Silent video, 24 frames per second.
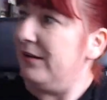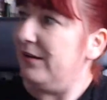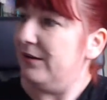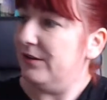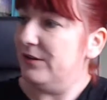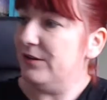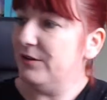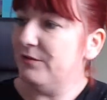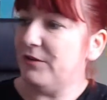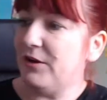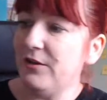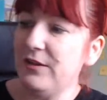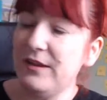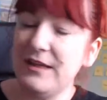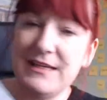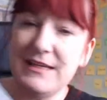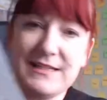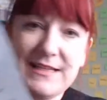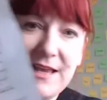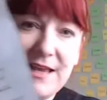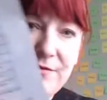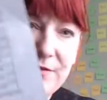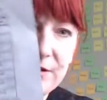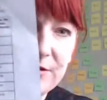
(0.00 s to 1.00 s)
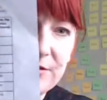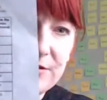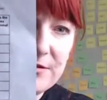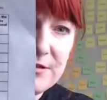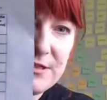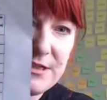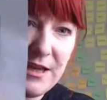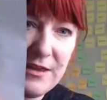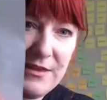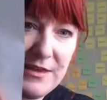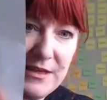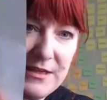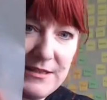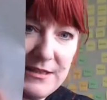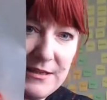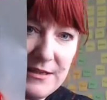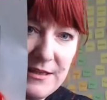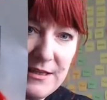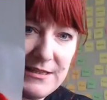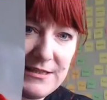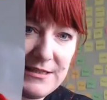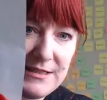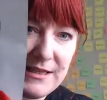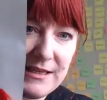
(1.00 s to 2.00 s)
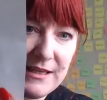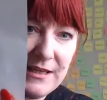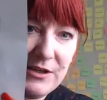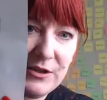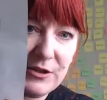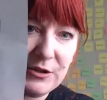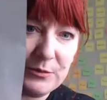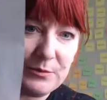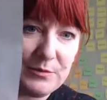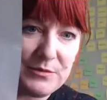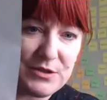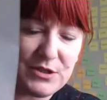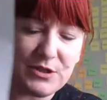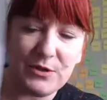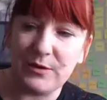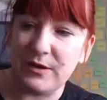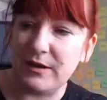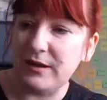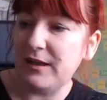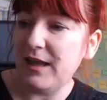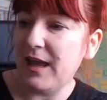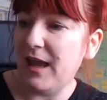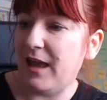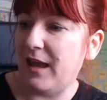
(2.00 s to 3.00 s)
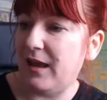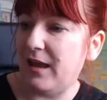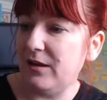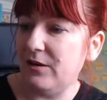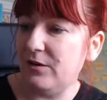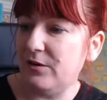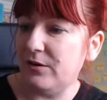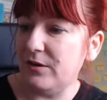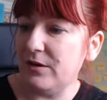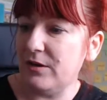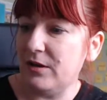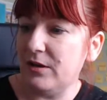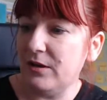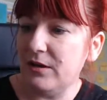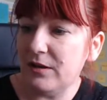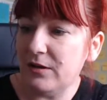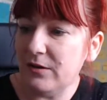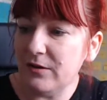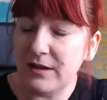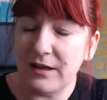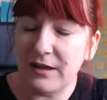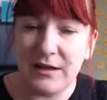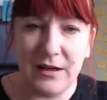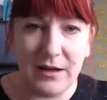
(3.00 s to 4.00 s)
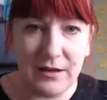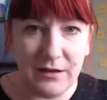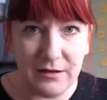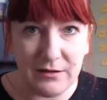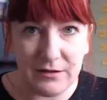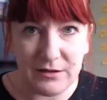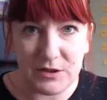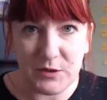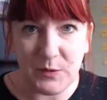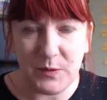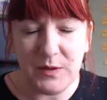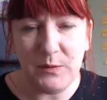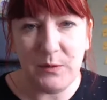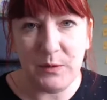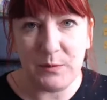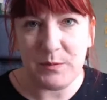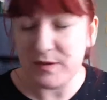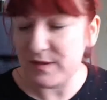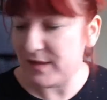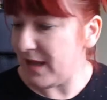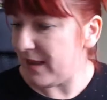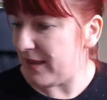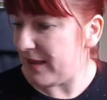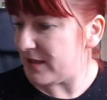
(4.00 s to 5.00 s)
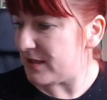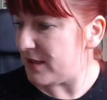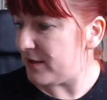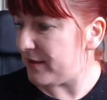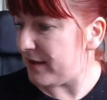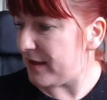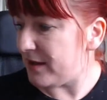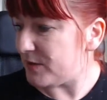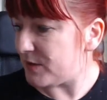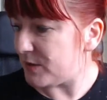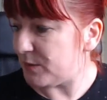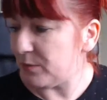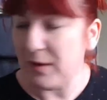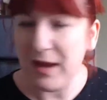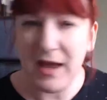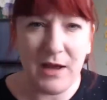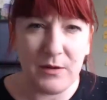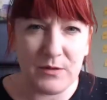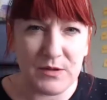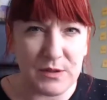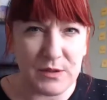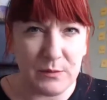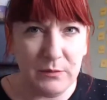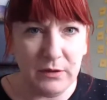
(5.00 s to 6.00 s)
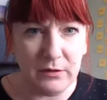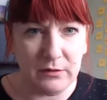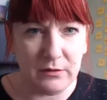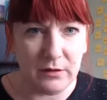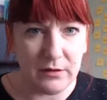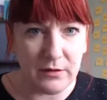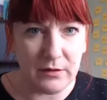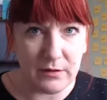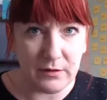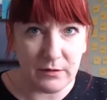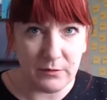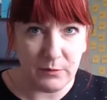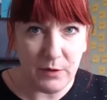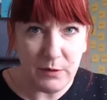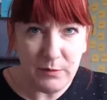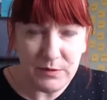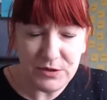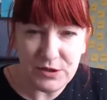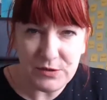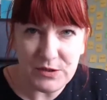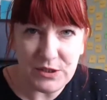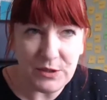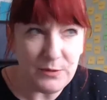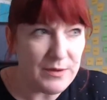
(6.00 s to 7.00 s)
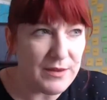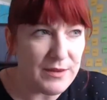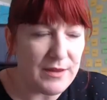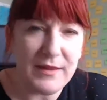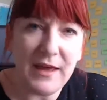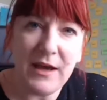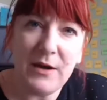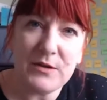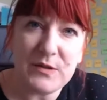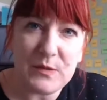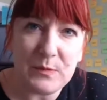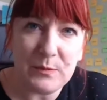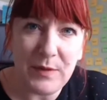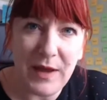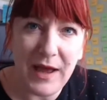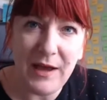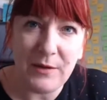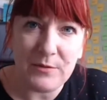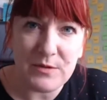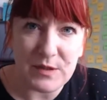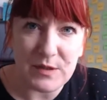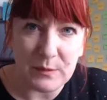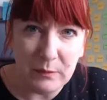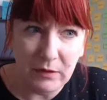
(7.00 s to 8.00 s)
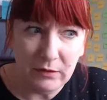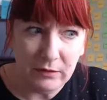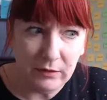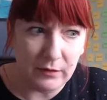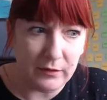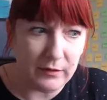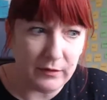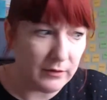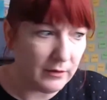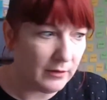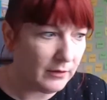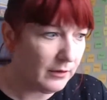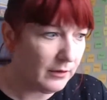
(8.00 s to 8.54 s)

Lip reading: you've got these levels, and these are the incomes you can get. You're looking at 21%. That's £1,000 a month. What would you do with £1,000 a month?